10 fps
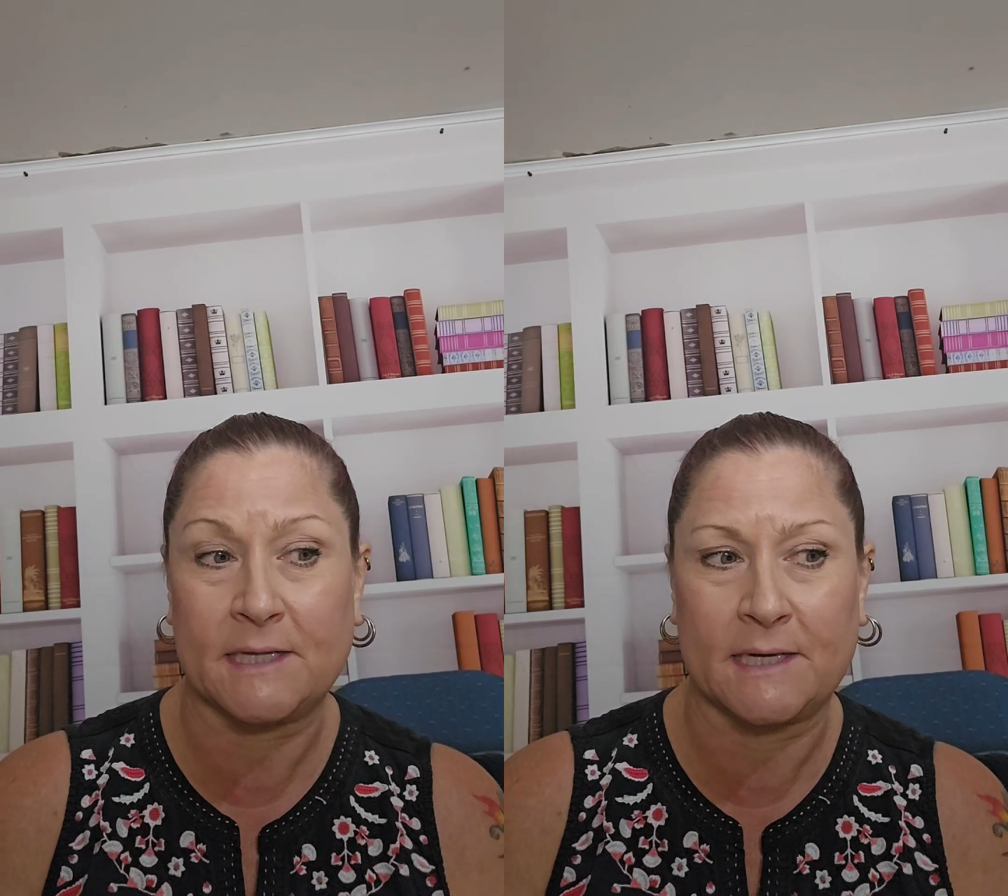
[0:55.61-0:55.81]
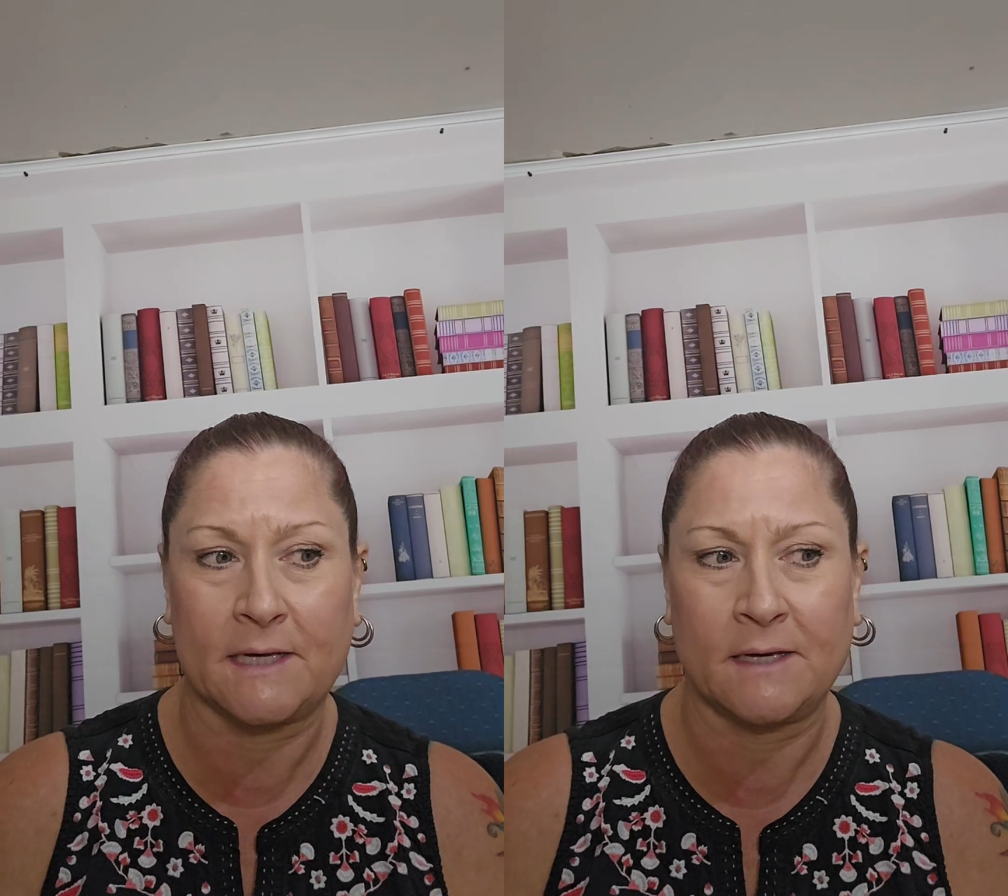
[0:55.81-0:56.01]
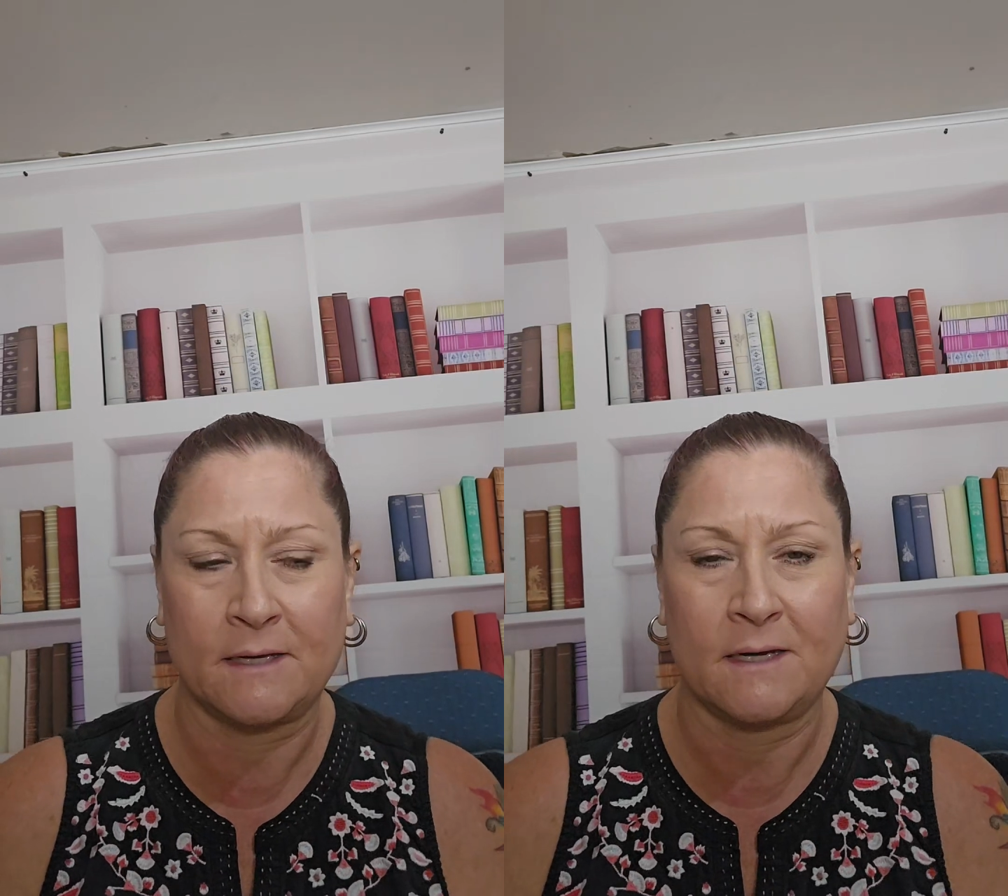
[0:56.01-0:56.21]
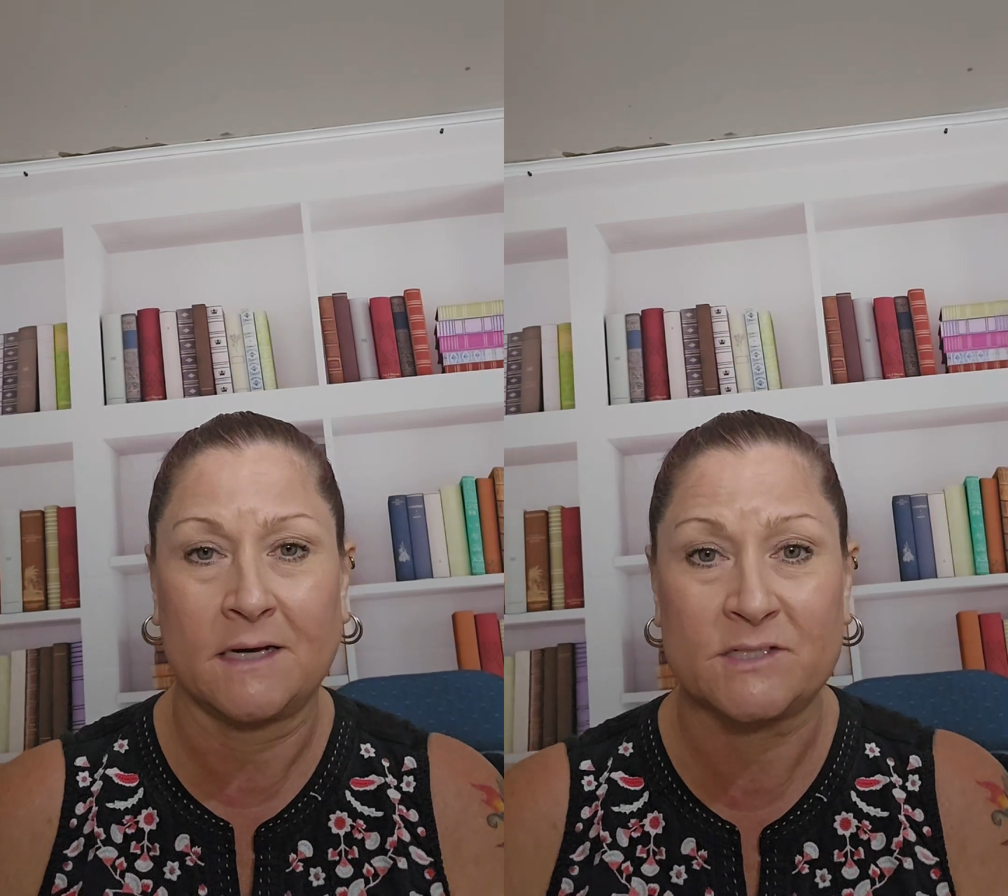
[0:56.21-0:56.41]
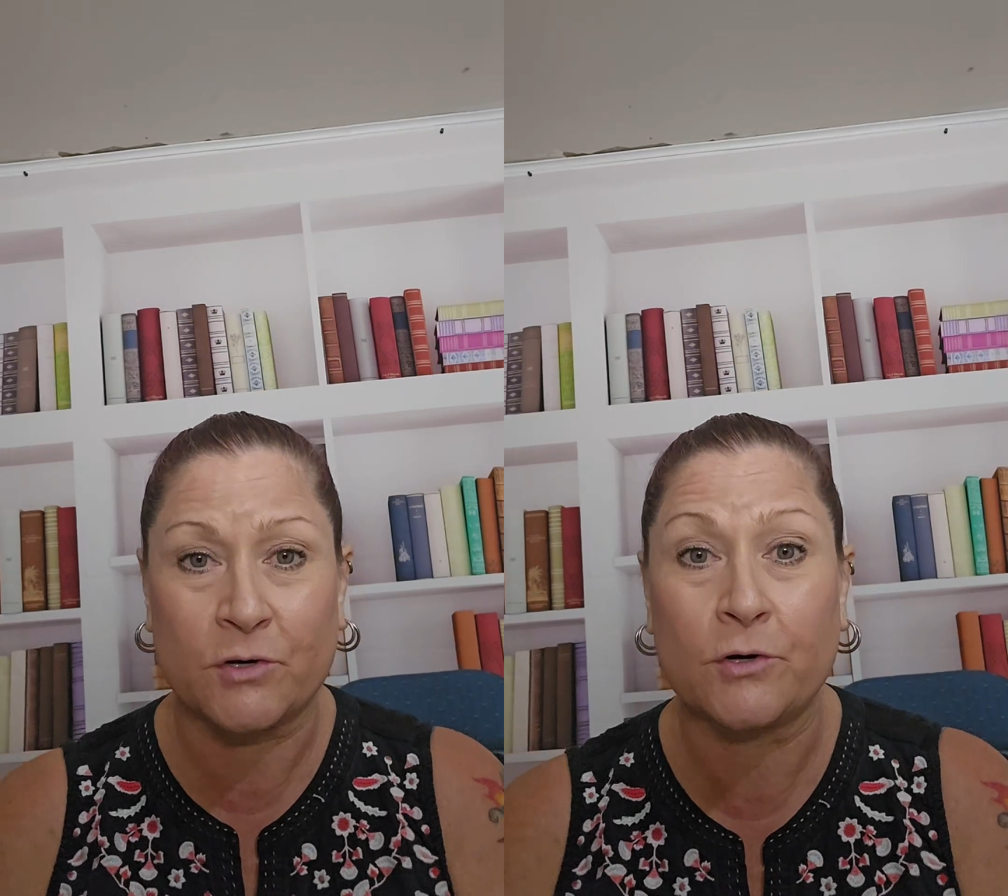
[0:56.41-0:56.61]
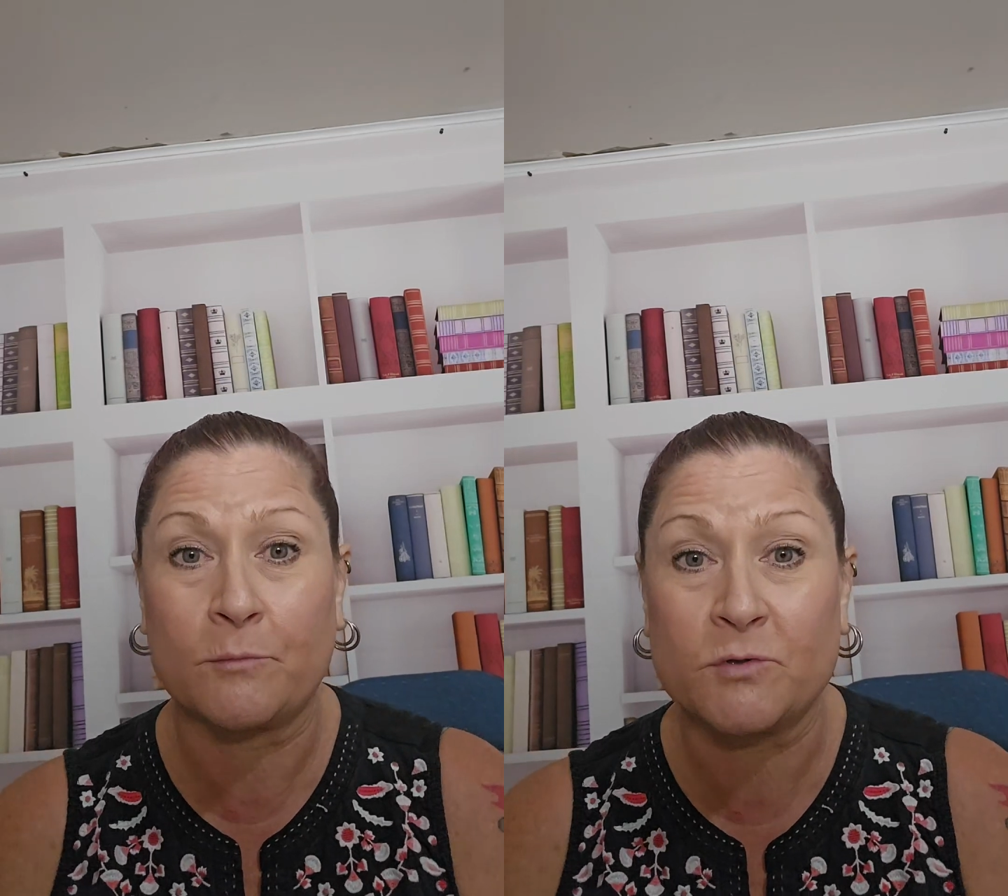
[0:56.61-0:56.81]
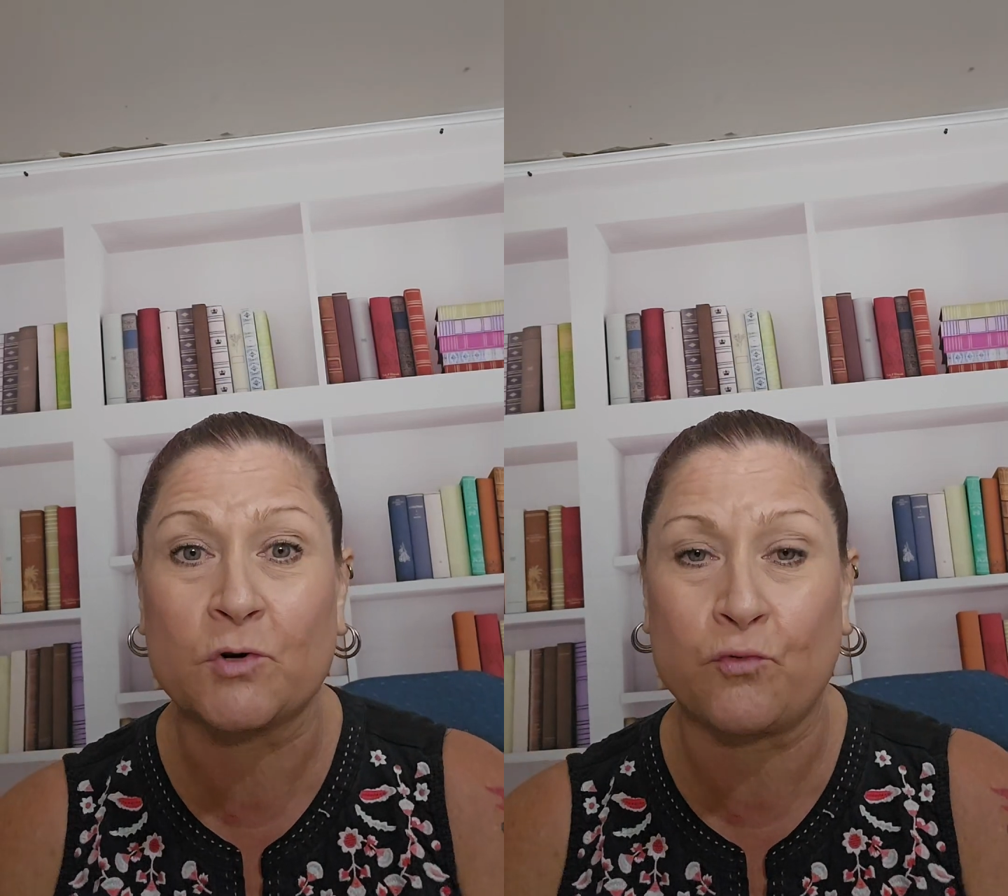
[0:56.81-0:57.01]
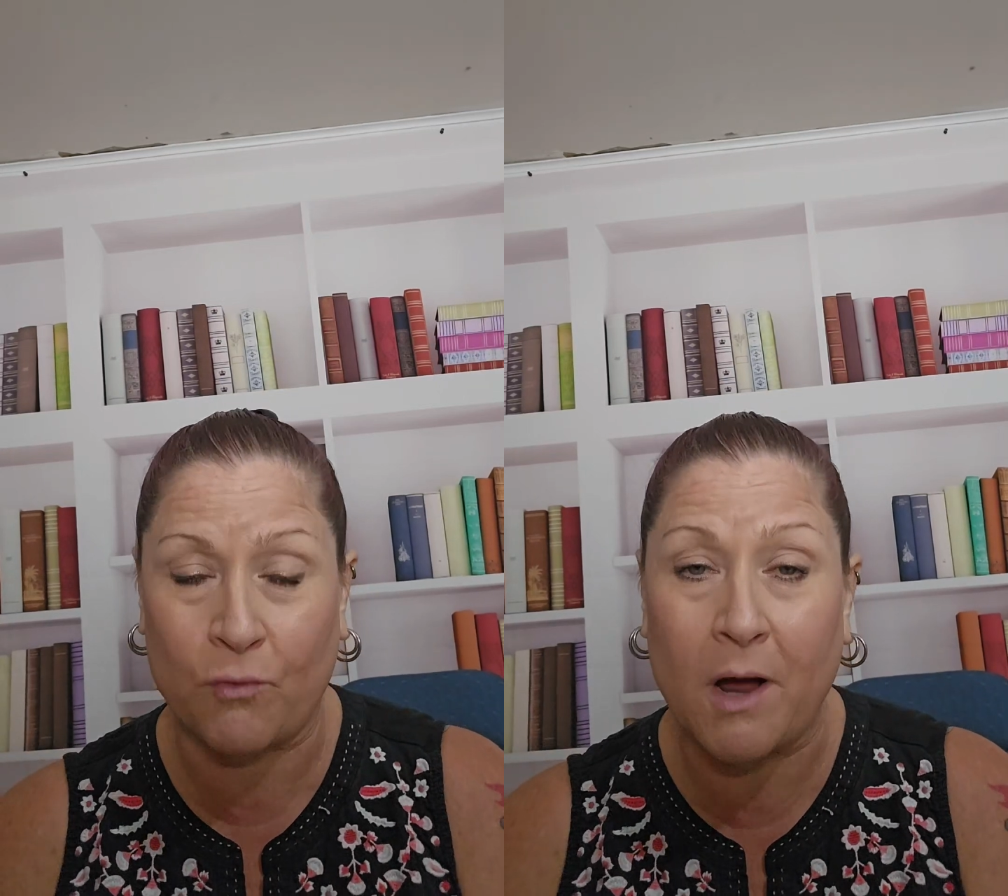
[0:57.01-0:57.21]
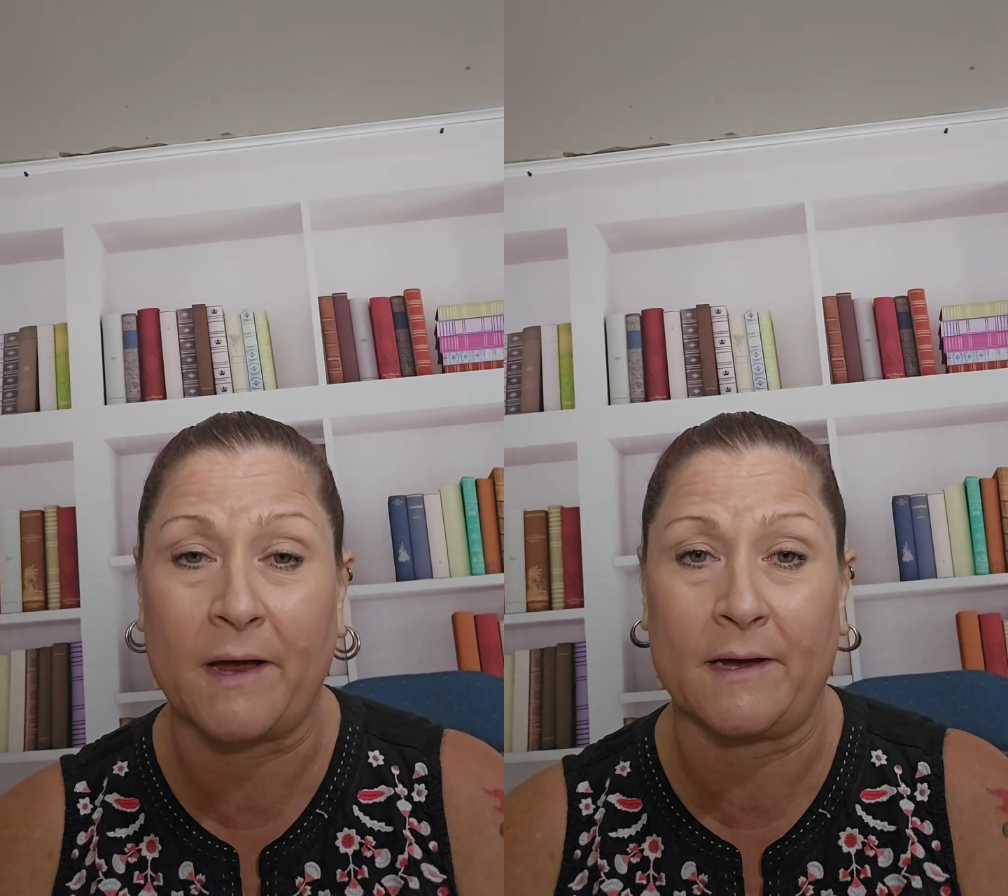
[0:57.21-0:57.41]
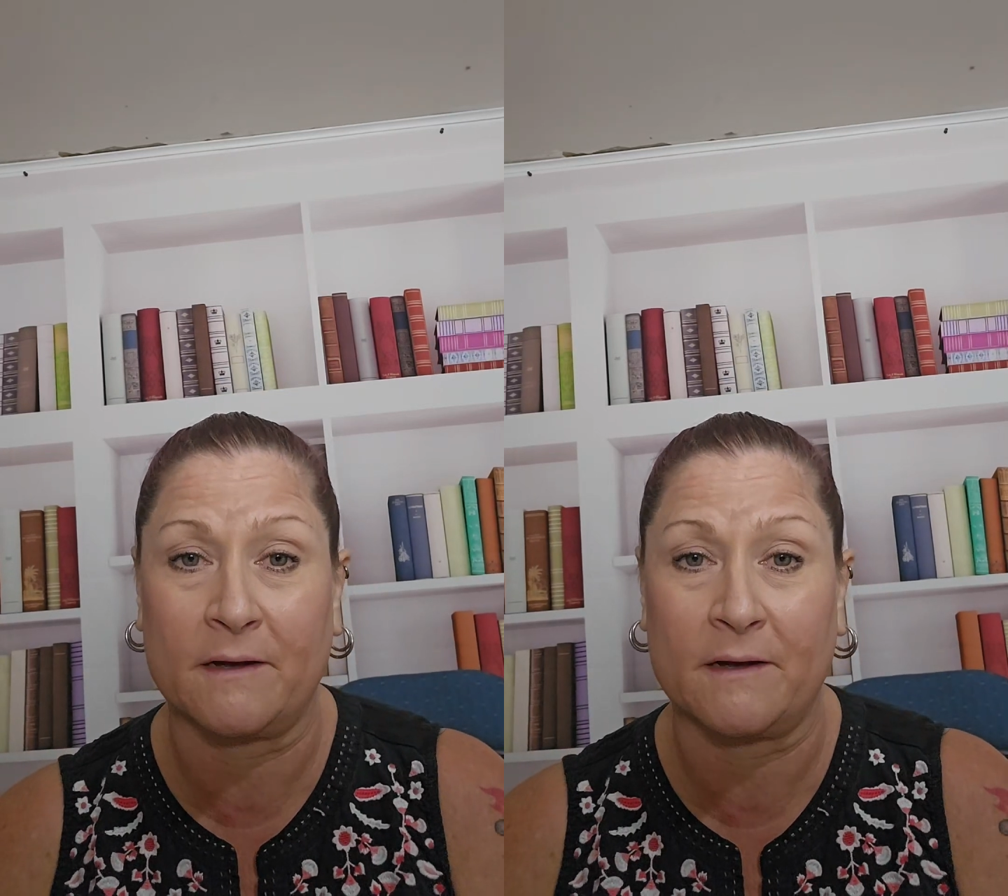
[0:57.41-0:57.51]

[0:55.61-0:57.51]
I started almost crying.